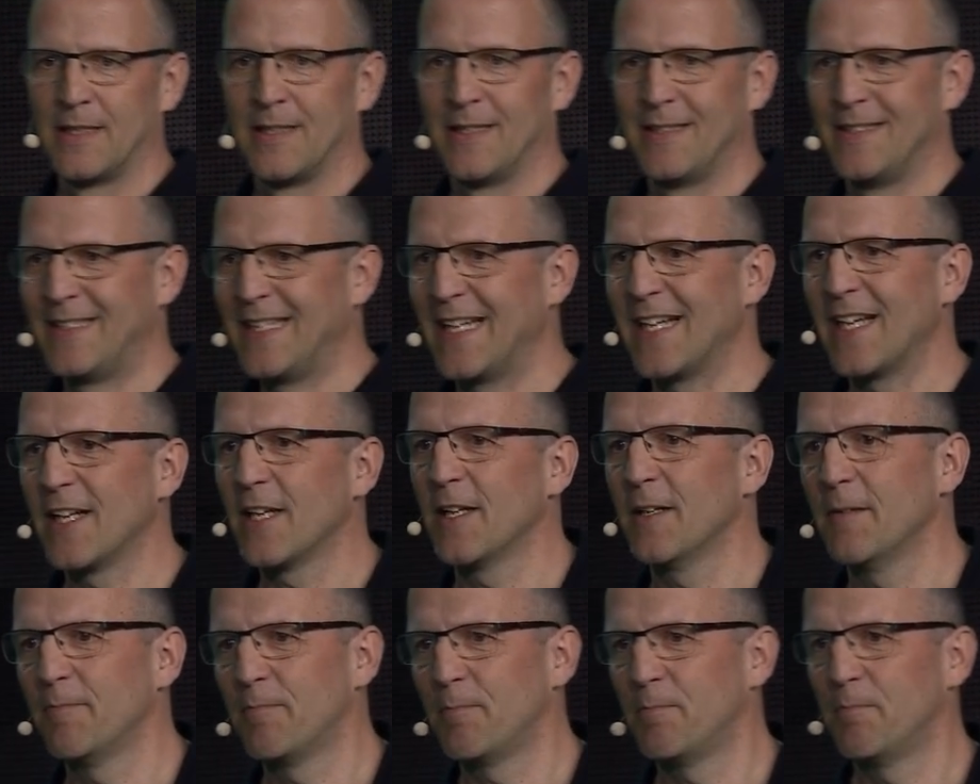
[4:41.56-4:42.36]
they
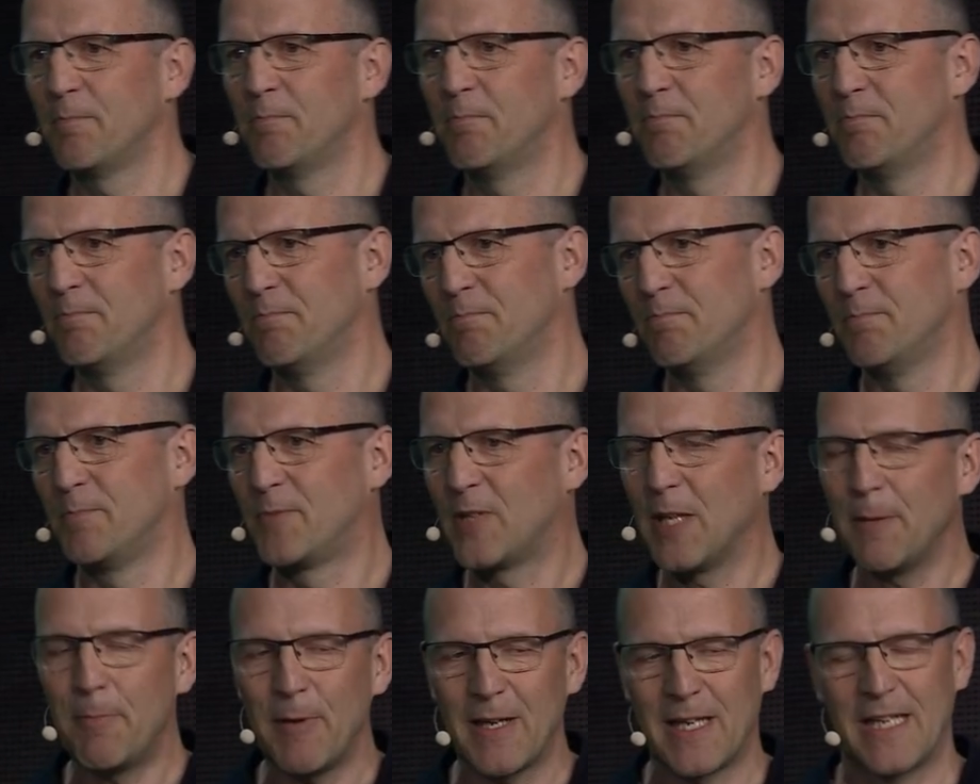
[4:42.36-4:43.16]
are
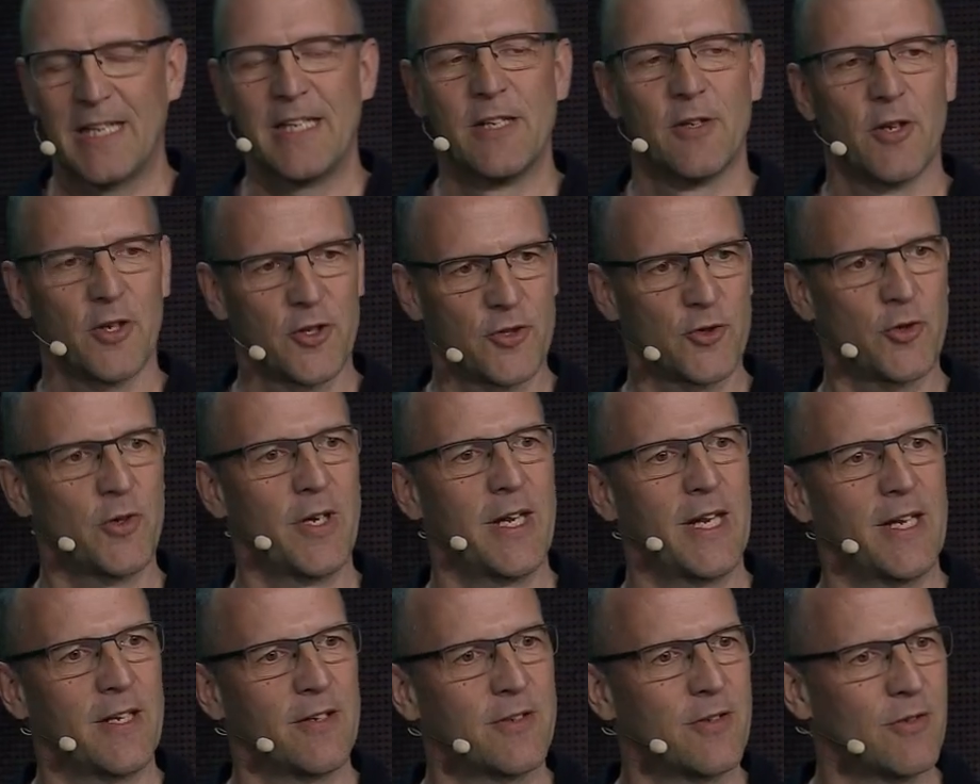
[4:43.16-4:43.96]
typically not
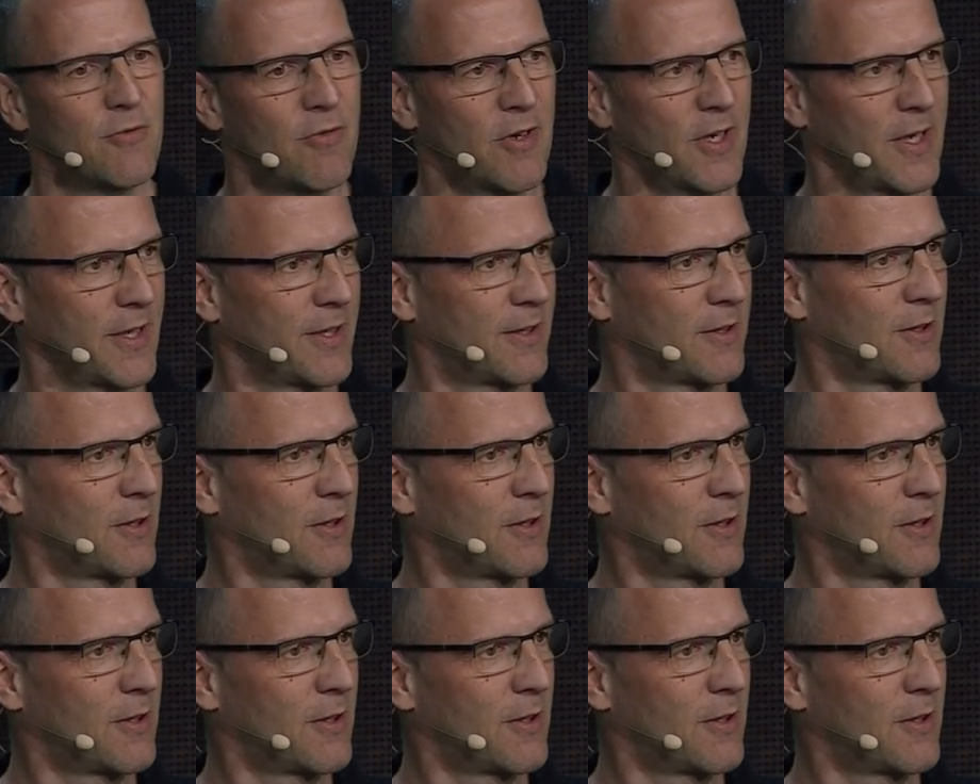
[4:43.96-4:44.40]
trained to write